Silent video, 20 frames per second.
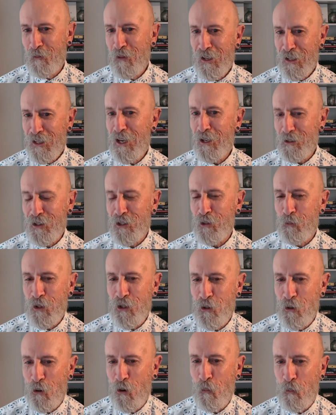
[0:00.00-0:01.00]
Yeah. So when
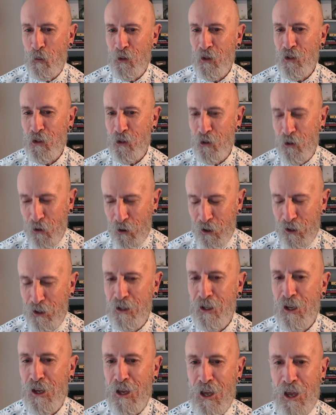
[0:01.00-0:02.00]
you open the
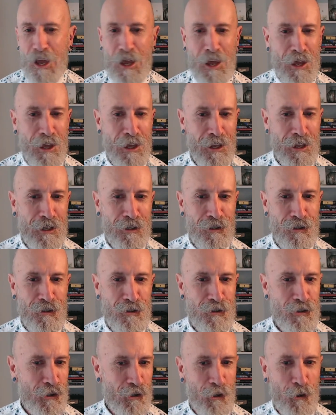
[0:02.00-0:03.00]
door and
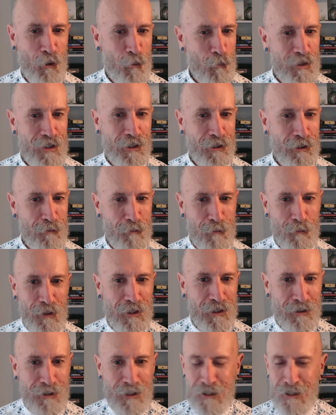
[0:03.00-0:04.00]
you don't know what's going to
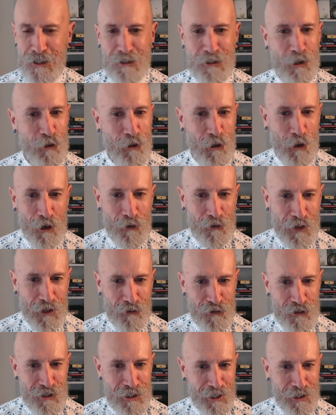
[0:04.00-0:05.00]
be necessarily on the
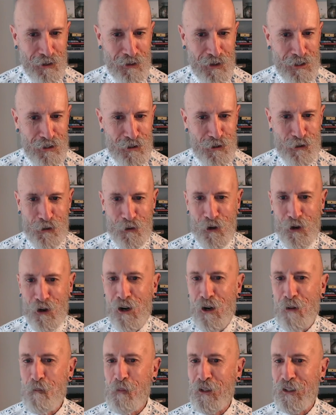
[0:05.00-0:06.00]
other side of that
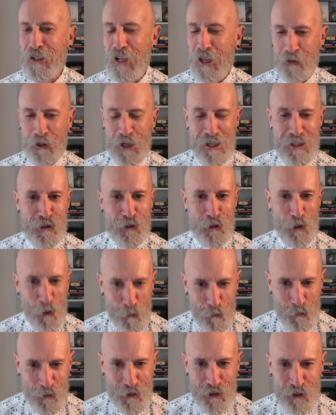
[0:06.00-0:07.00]
door, but nonetheless you
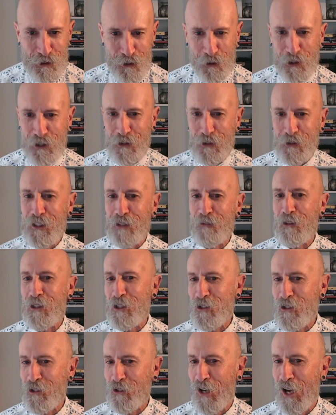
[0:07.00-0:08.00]
open the door, you give it a
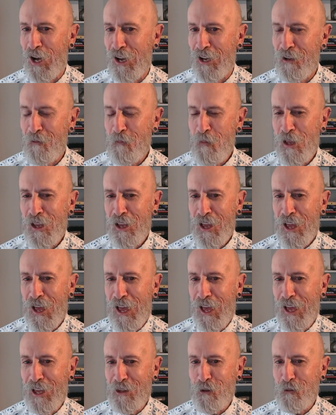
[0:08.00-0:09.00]
try,
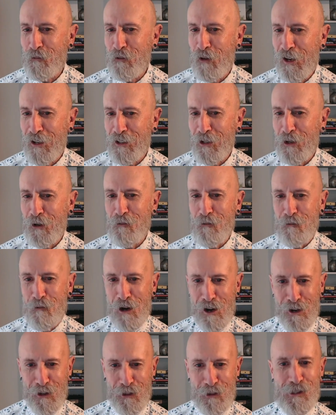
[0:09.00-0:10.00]
and you find out,
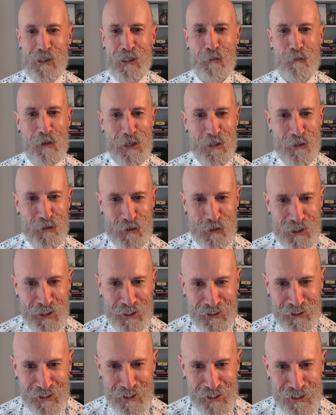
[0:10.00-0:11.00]
wow, there's some interesting
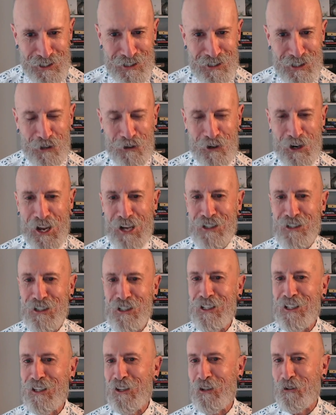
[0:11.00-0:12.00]
things there
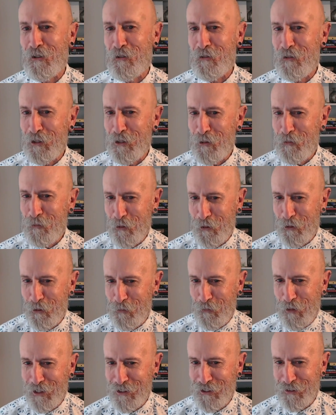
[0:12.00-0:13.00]
actually that are really
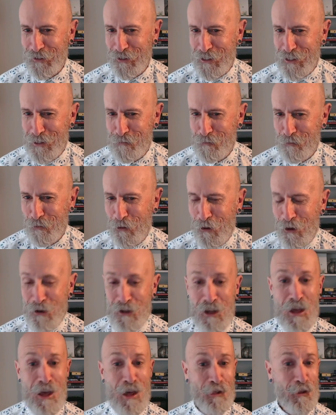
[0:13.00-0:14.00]
worthwhile to explore
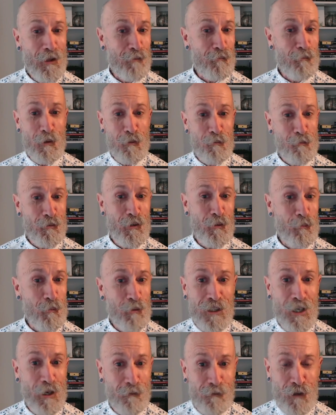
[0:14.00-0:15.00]
that you
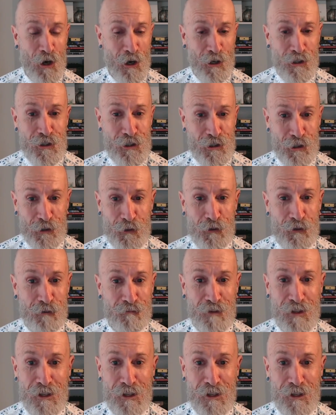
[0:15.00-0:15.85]
wouldn't have gone to